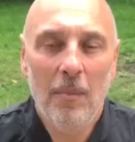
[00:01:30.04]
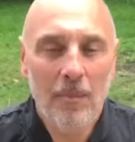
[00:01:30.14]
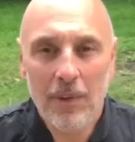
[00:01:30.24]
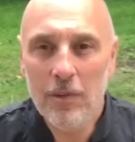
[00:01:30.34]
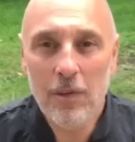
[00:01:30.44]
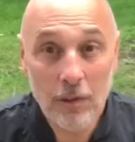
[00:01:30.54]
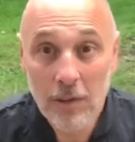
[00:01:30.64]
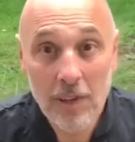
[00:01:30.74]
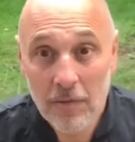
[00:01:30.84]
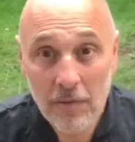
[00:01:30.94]
There's lots of
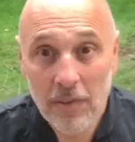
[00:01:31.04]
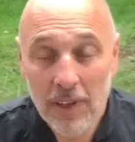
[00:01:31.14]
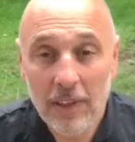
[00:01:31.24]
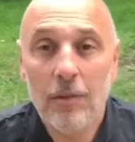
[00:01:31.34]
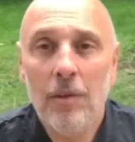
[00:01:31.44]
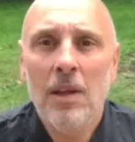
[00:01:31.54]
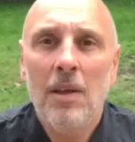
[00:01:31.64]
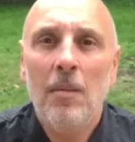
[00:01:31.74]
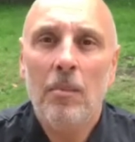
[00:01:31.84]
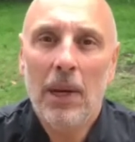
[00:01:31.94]
different things,
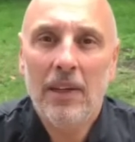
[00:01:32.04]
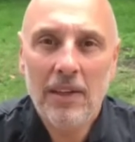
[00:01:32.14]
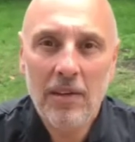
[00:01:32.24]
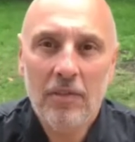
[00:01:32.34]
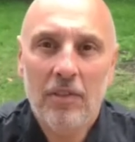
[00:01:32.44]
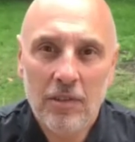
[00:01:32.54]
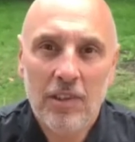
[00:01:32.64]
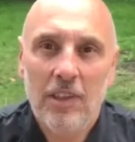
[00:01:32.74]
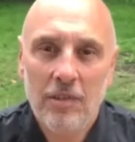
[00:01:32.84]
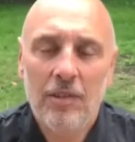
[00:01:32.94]
but the difference
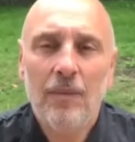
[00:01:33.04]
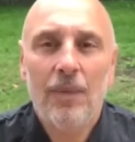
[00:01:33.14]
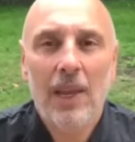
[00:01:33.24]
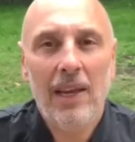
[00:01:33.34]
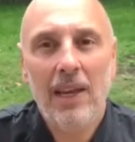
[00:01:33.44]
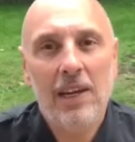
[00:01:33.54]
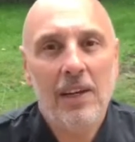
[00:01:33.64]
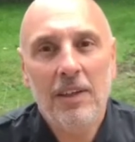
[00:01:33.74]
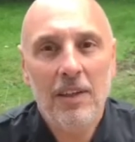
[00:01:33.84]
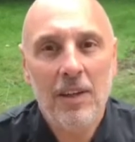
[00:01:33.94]
is in
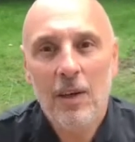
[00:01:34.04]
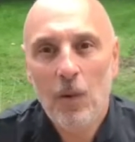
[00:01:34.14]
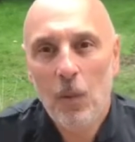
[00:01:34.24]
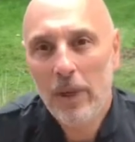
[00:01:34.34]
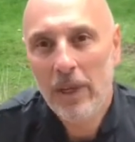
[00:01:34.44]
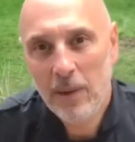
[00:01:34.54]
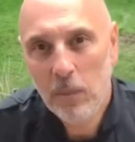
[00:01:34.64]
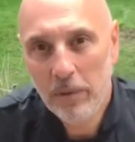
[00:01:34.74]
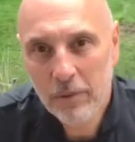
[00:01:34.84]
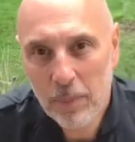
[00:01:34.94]
England we eat it
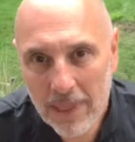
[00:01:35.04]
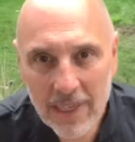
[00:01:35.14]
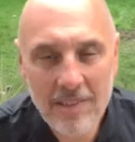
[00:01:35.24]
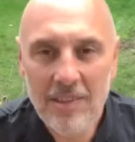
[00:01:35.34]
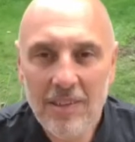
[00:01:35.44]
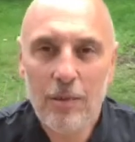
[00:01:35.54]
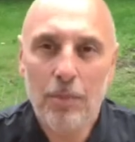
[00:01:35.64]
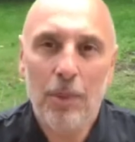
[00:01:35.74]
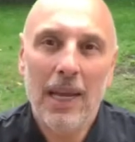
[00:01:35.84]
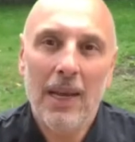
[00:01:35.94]
with spaghetti, so
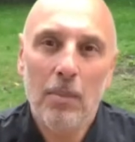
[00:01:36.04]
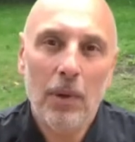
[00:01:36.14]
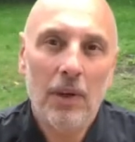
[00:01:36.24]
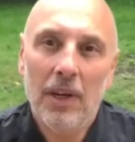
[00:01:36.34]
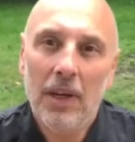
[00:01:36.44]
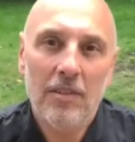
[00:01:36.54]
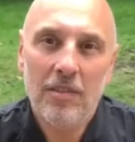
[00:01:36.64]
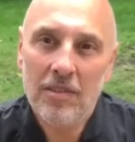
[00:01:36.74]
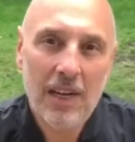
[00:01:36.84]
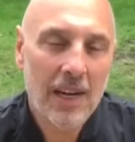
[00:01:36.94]
spaghetti bolognese
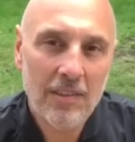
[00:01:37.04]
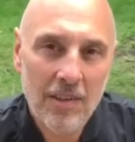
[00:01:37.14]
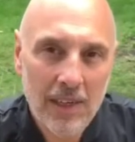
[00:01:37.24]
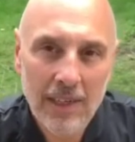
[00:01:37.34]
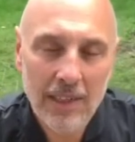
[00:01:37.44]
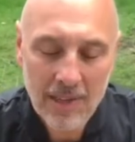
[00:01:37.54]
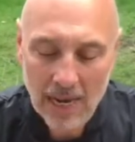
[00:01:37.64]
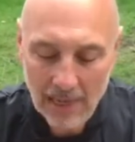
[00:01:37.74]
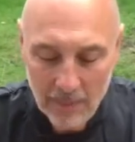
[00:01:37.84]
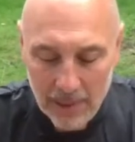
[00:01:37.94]
is classically
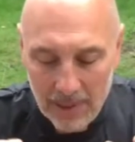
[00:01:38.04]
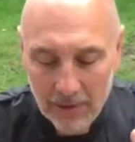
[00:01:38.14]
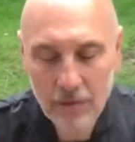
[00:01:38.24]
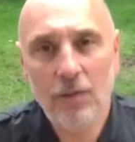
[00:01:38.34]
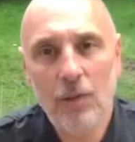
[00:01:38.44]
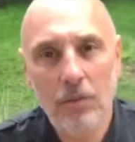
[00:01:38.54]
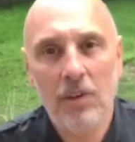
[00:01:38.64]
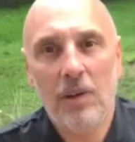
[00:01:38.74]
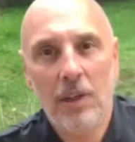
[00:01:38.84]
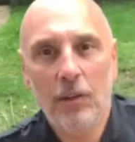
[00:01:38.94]
Italian, but the sauce
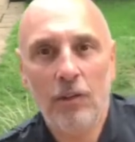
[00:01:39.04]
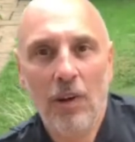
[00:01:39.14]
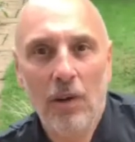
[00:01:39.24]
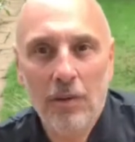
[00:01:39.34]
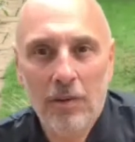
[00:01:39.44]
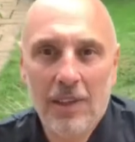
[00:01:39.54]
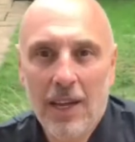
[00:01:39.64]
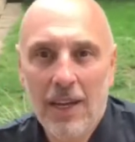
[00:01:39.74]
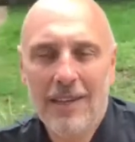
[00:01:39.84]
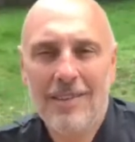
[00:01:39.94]
I'm going to show you
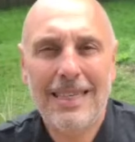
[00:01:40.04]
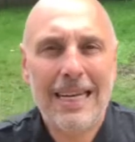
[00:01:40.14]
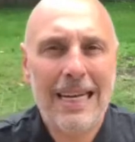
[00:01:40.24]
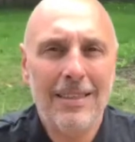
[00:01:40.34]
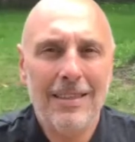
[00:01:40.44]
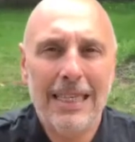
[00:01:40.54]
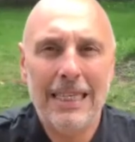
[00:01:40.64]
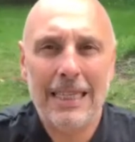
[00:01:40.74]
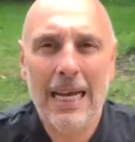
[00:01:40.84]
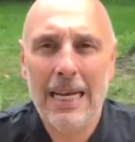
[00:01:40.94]
today is a classic
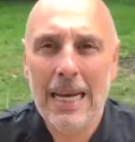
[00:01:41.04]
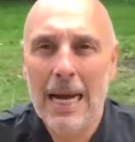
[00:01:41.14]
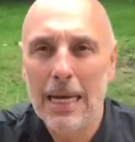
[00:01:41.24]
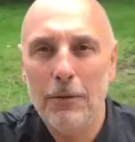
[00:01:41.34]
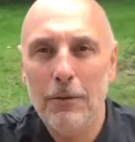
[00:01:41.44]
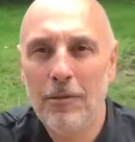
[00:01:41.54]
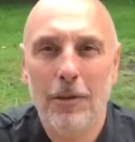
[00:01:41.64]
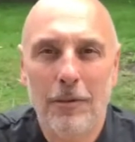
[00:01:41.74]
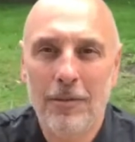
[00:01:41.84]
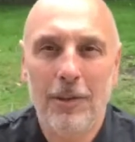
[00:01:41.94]
Italiano
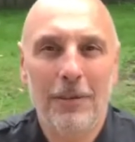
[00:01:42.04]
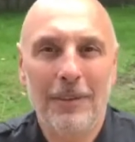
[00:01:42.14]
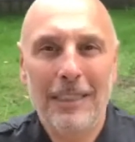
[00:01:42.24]
sauce, so